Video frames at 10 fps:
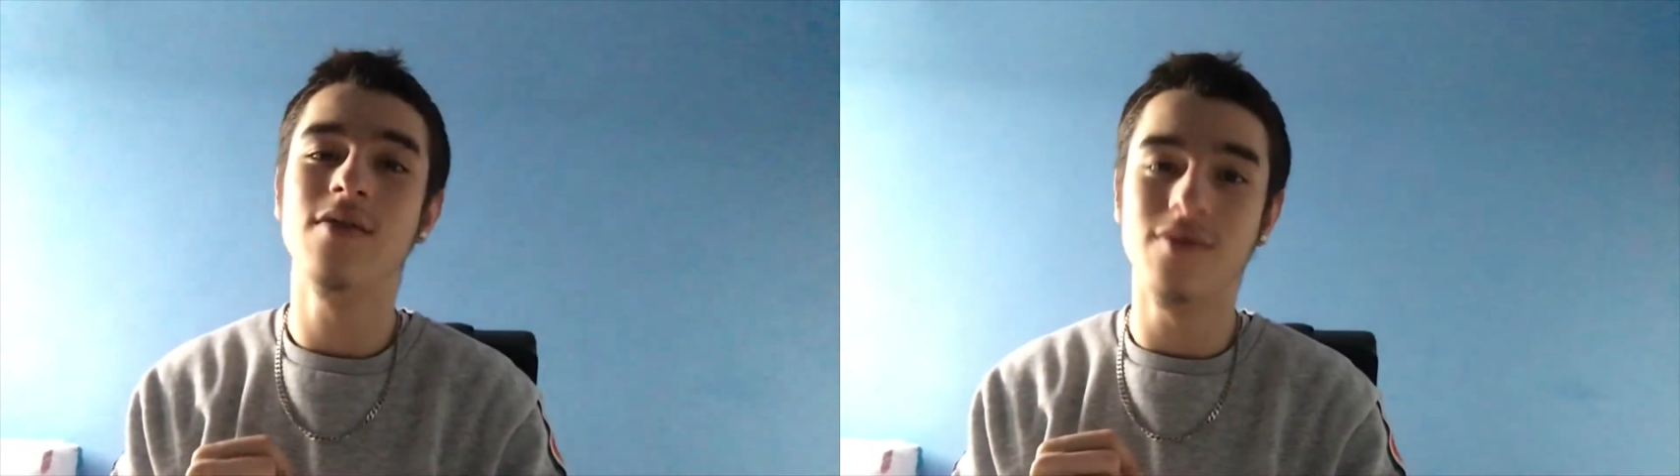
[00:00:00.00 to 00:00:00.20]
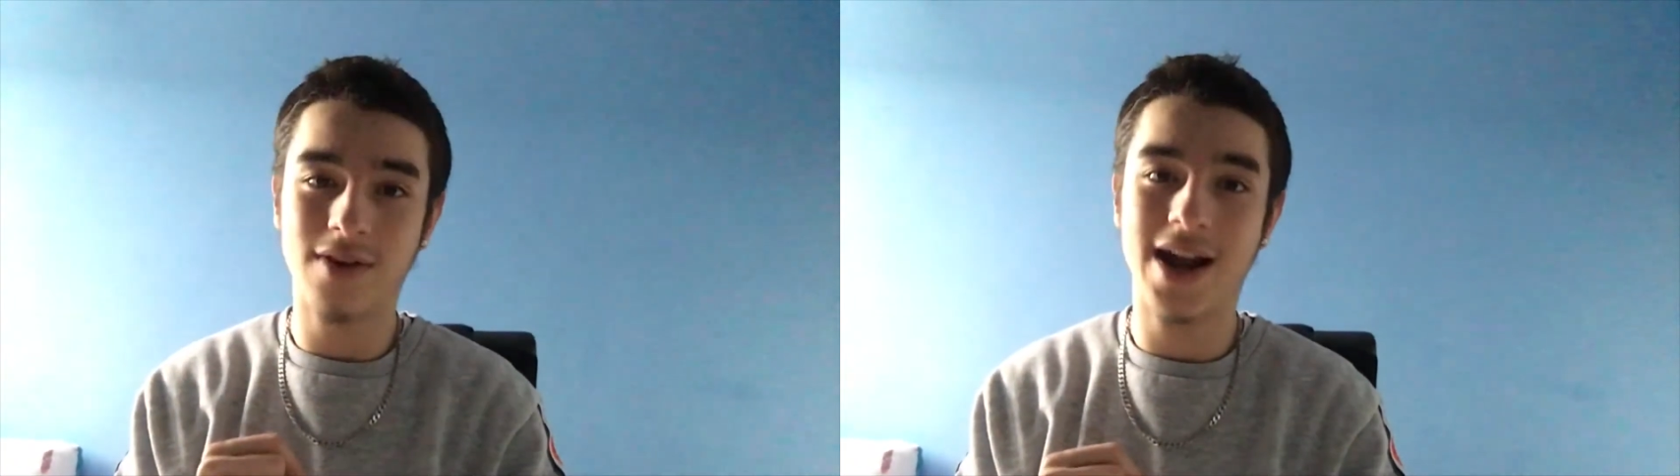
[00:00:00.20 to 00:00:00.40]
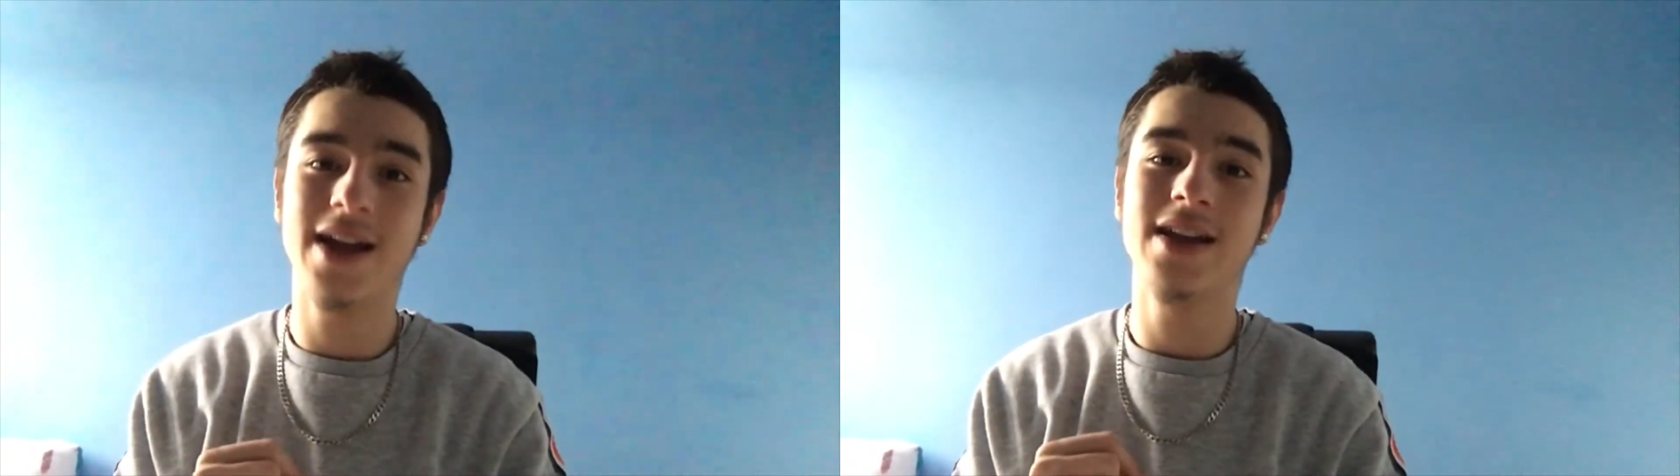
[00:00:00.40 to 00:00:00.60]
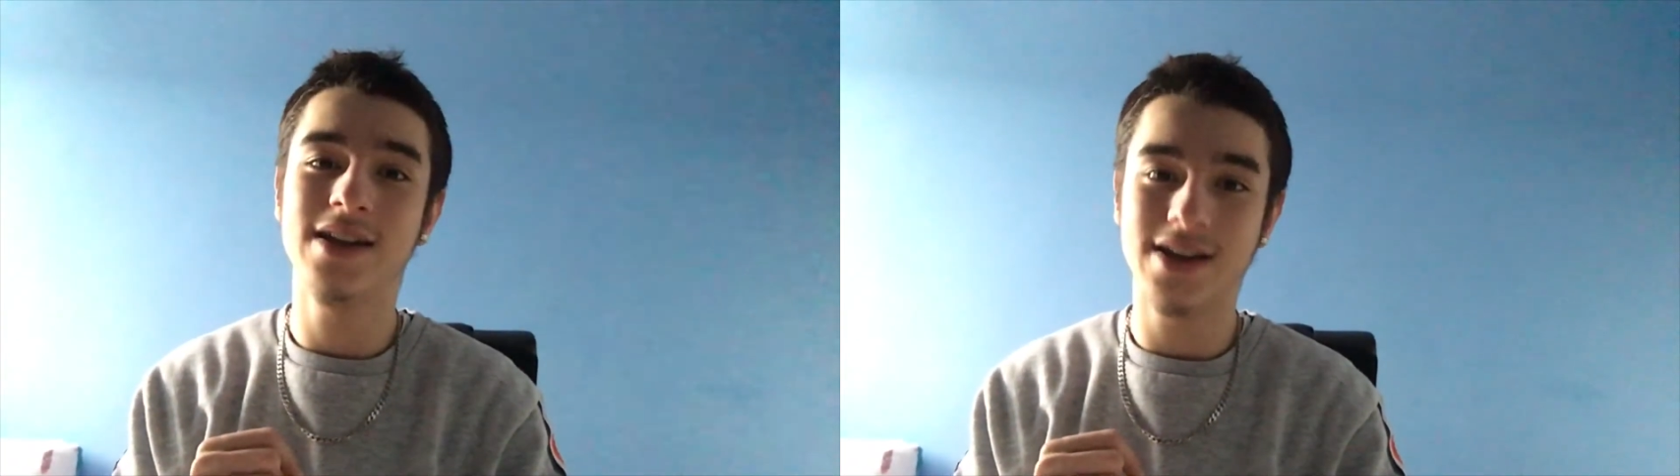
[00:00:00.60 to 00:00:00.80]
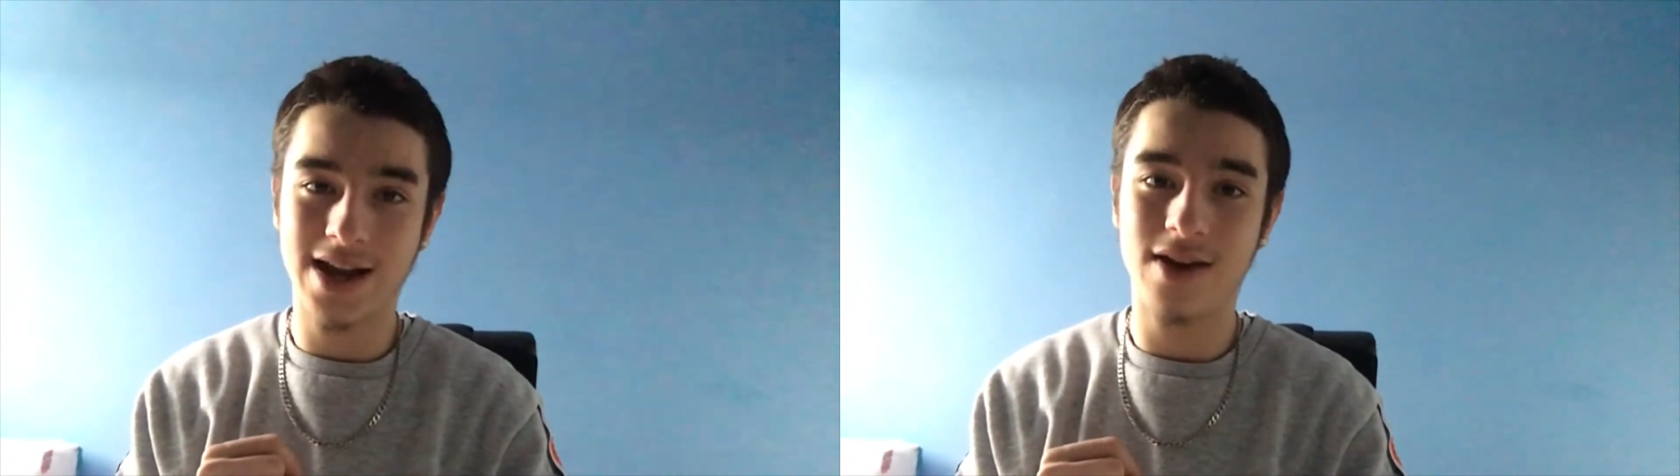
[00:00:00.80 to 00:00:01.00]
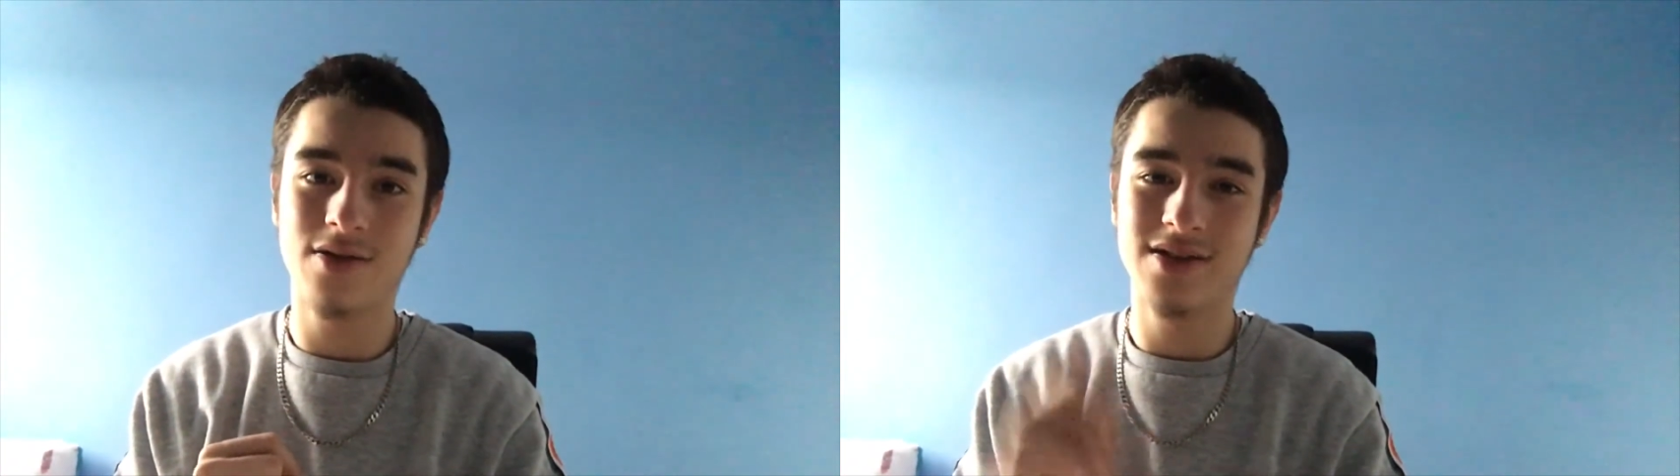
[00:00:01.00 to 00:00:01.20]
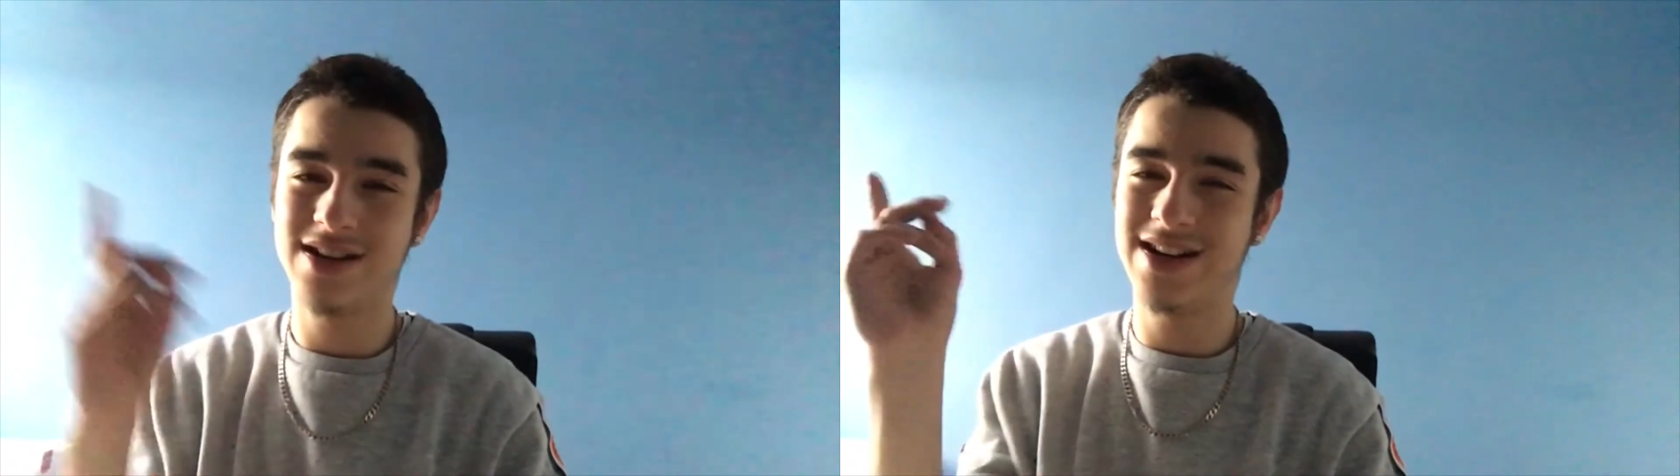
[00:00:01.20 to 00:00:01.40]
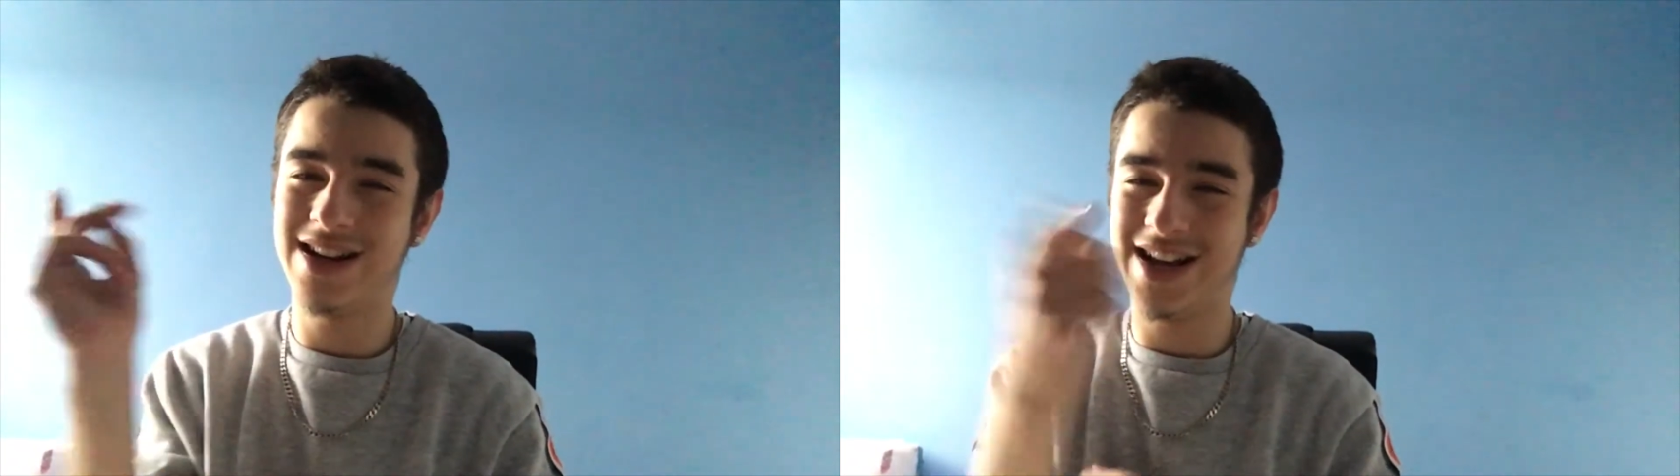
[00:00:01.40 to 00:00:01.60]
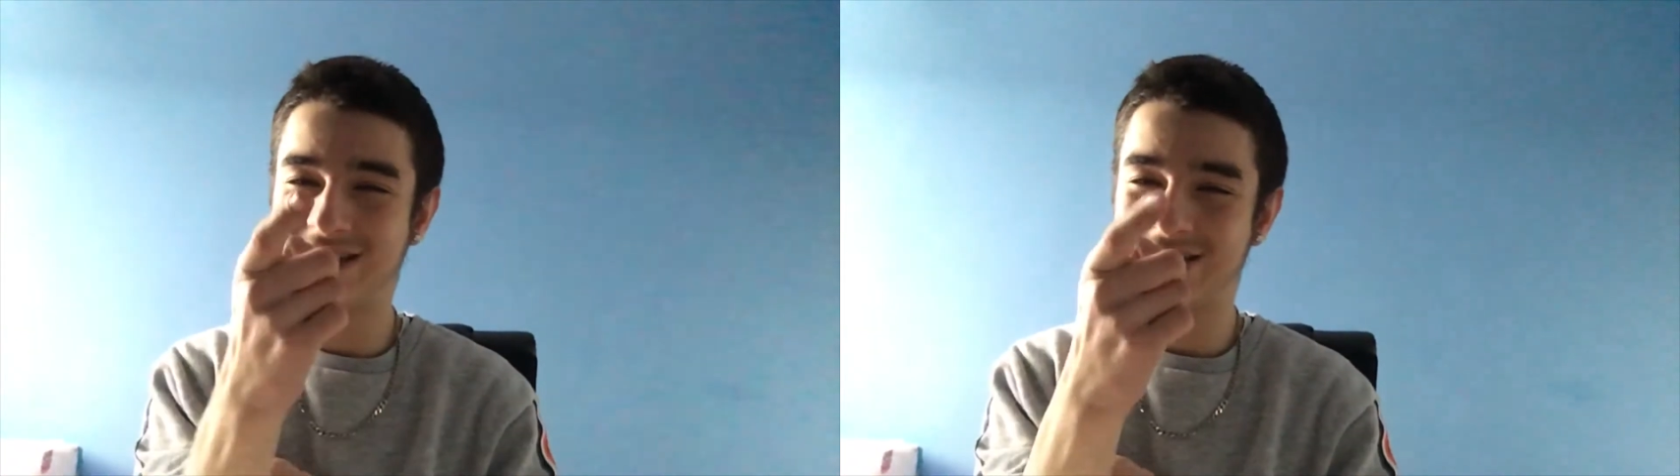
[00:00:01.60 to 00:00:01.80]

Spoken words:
right now. Let's